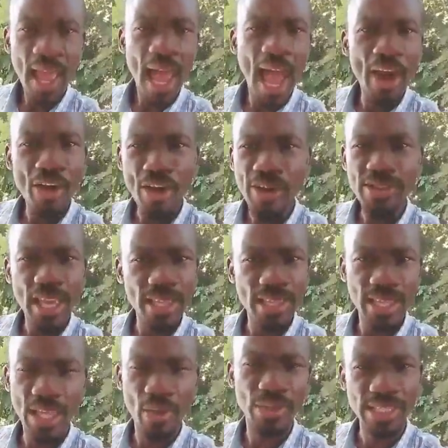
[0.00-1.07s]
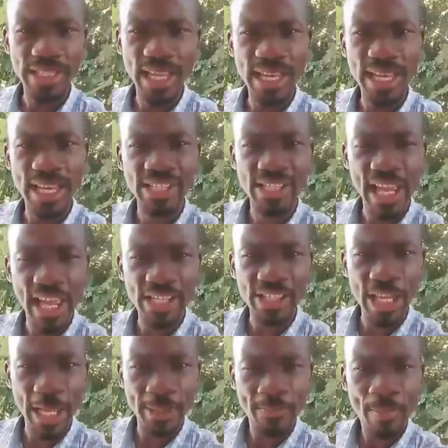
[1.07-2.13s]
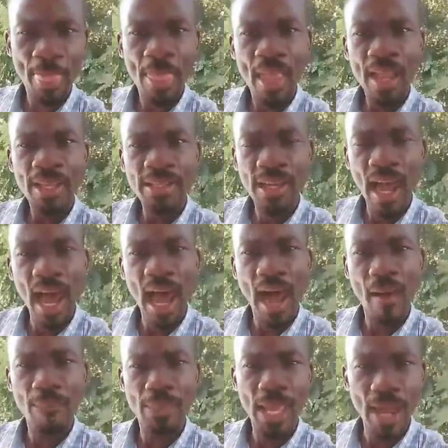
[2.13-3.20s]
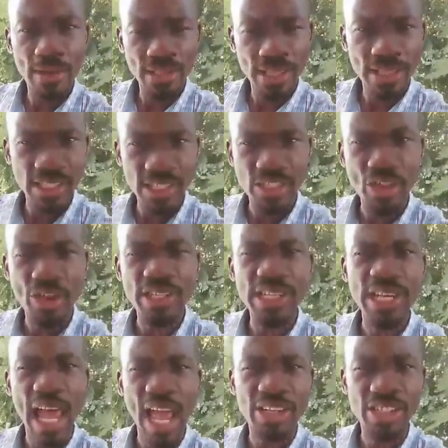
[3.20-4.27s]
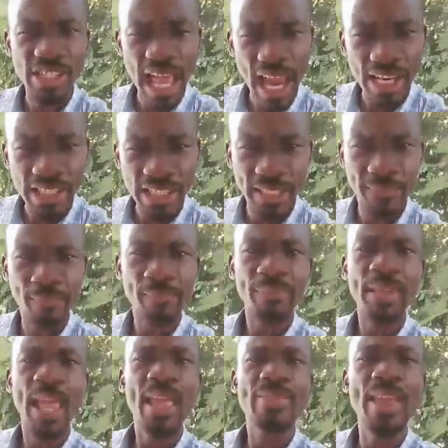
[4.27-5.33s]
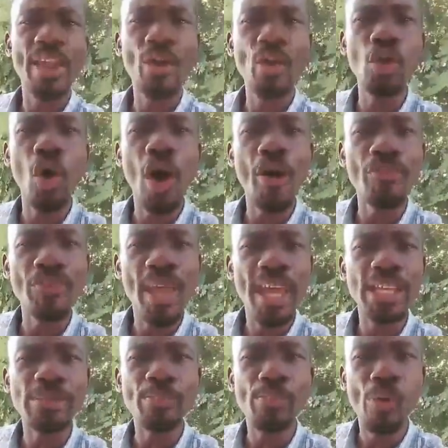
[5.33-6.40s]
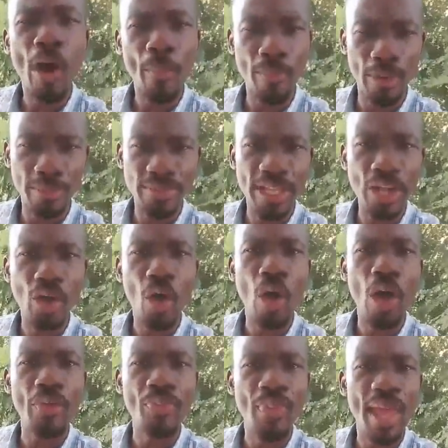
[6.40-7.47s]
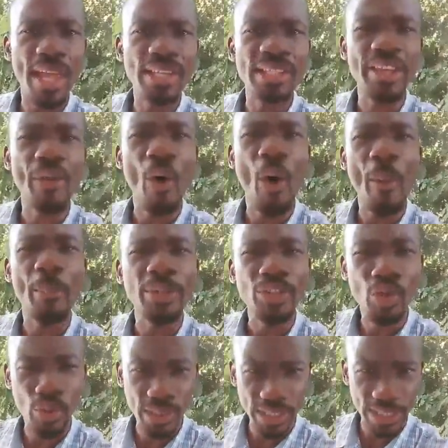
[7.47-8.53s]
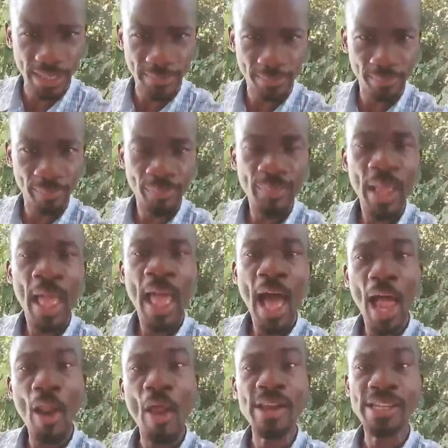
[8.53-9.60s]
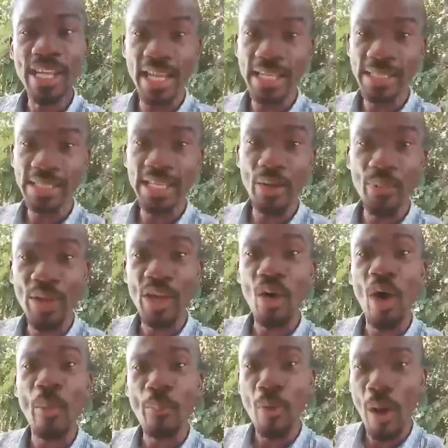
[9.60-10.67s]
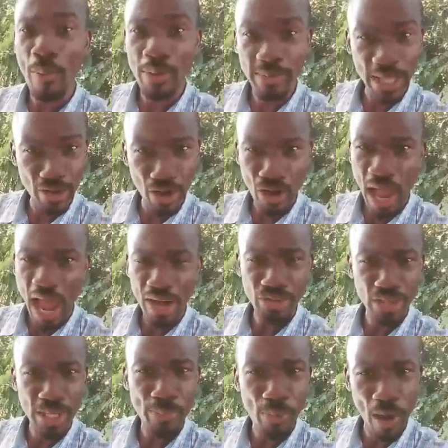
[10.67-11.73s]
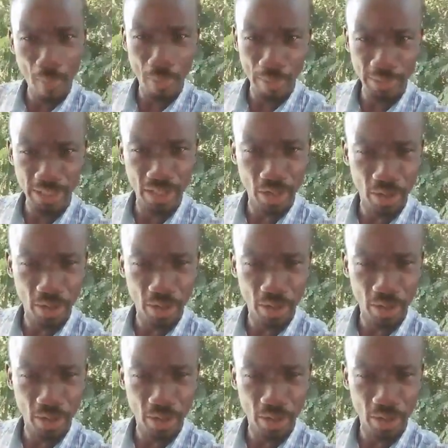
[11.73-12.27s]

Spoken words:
I heard that there was a saying that says that there's a certain nationality. They don't call things problems. They call things an opportunity. A lot of things that we call problems are not actually problems,